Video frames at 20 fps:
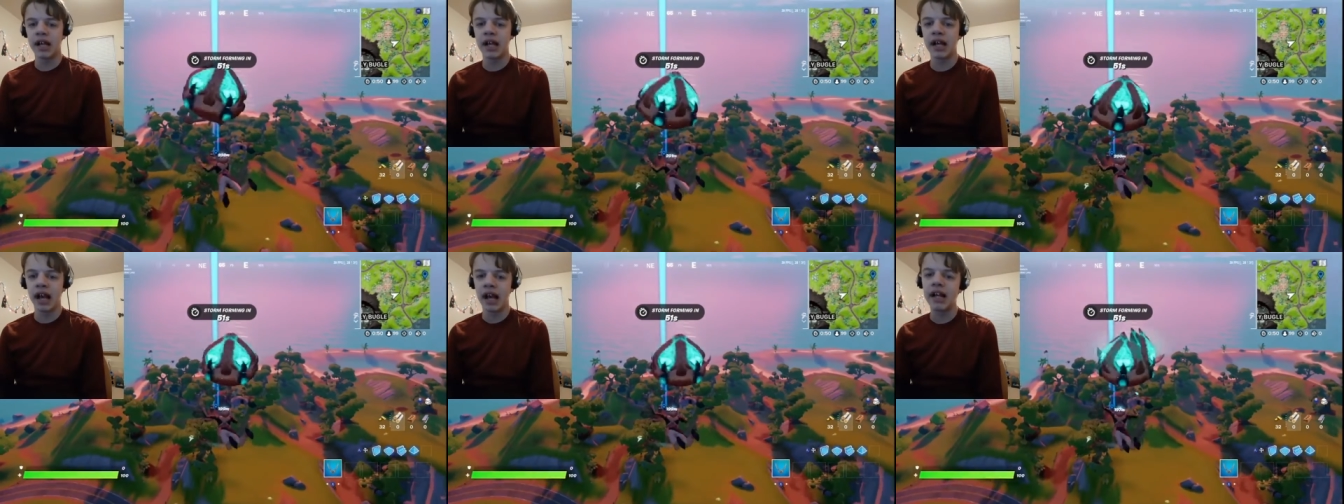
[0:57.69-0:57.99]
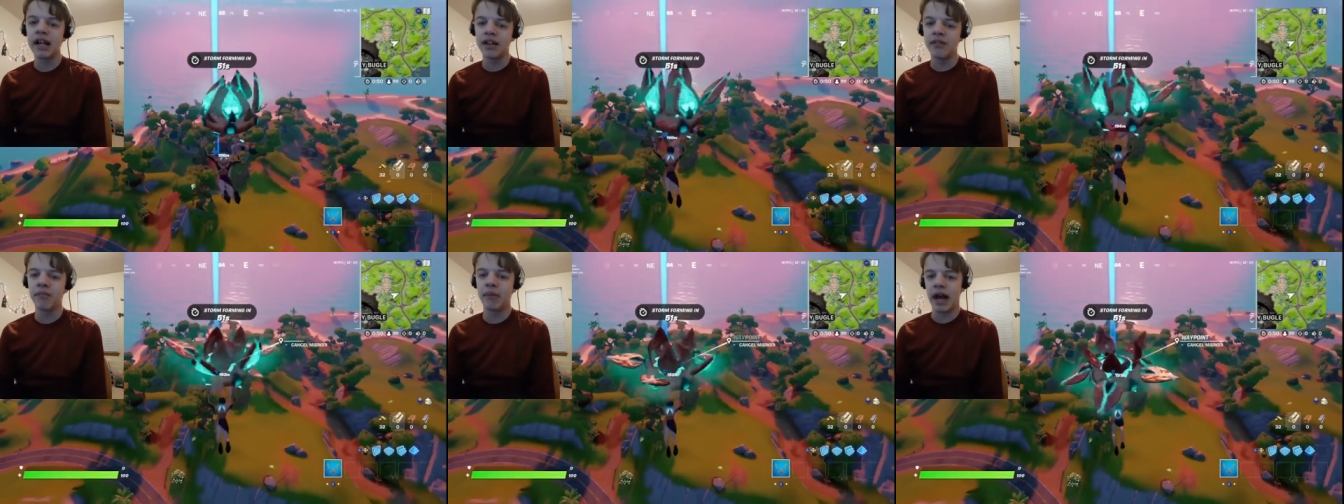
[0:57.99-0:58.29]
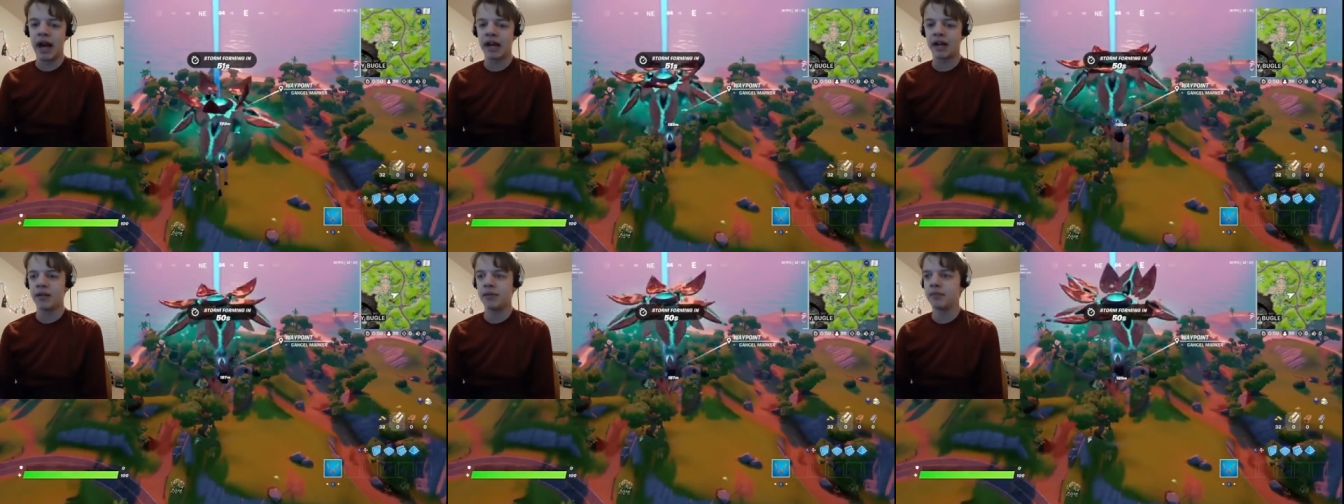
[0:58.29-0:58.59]
kind of
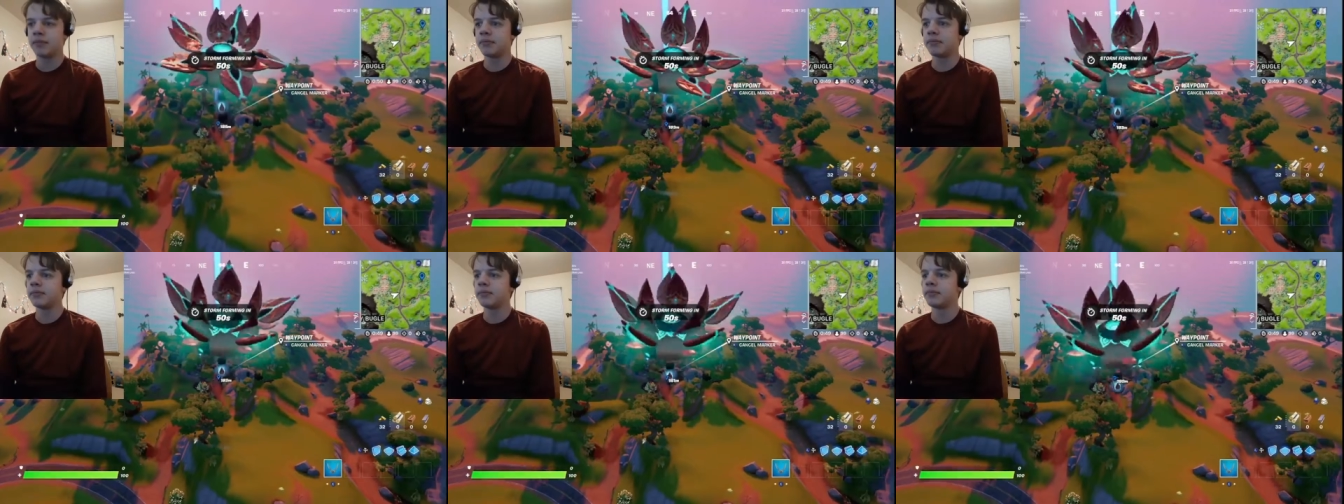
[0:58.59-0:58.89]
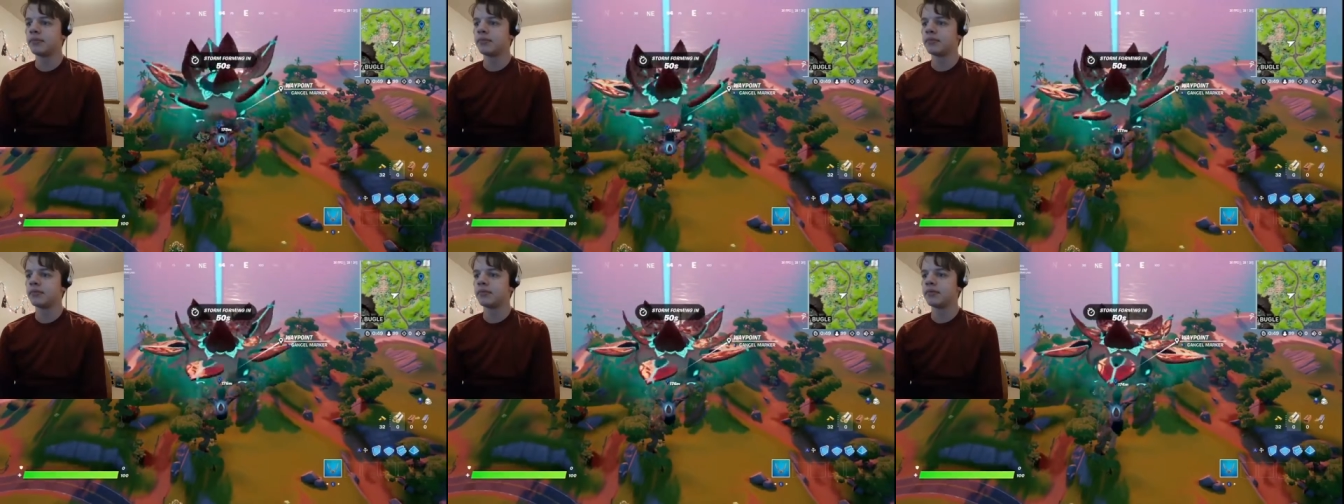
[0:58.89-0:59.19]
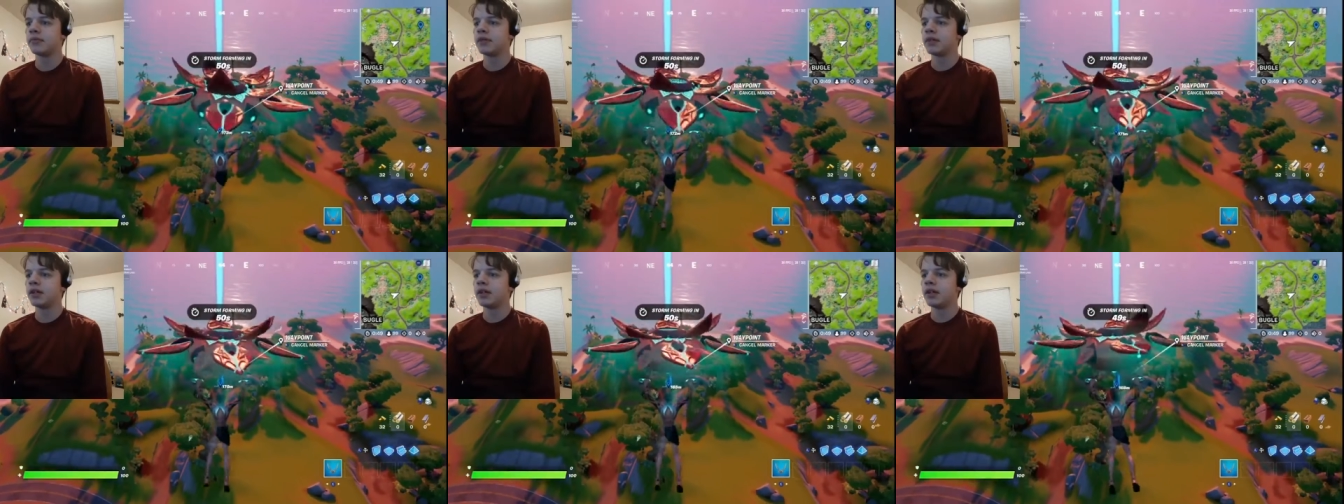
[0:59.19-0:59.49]

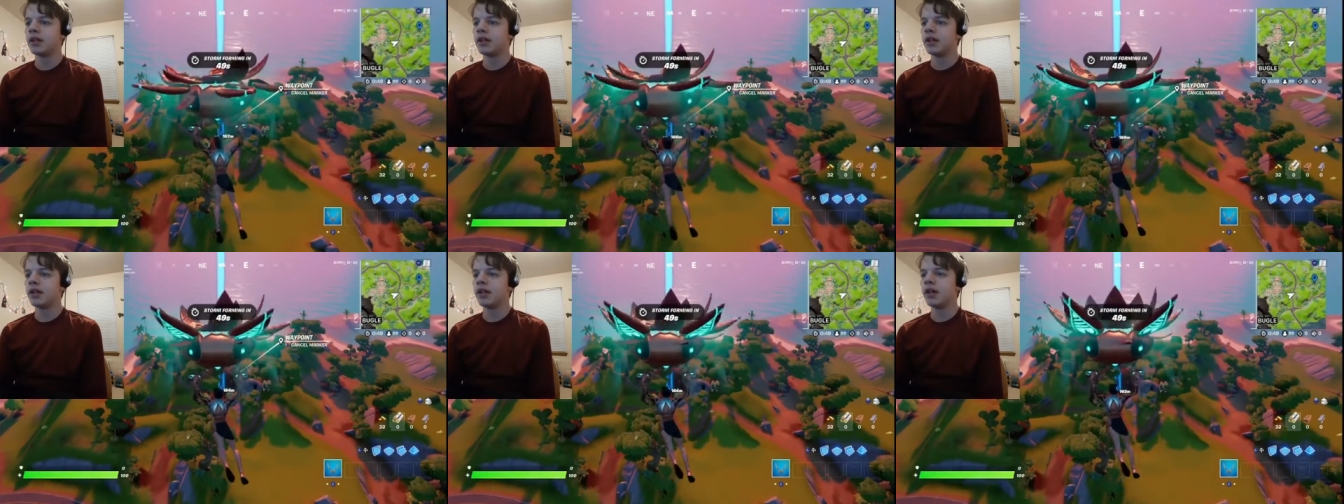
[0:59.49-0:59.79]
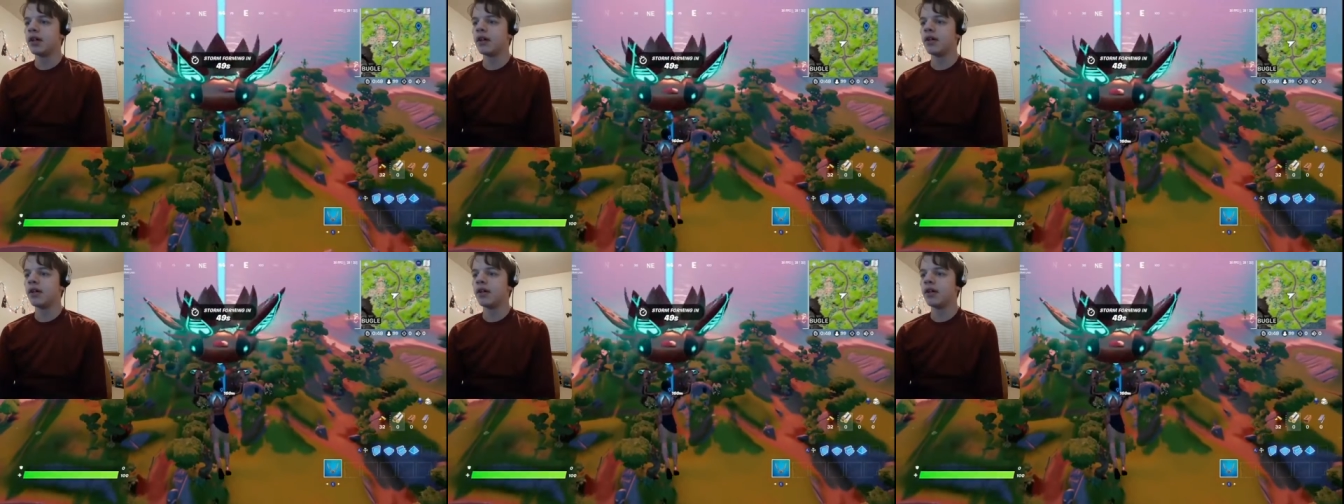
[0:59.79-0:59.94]
bad.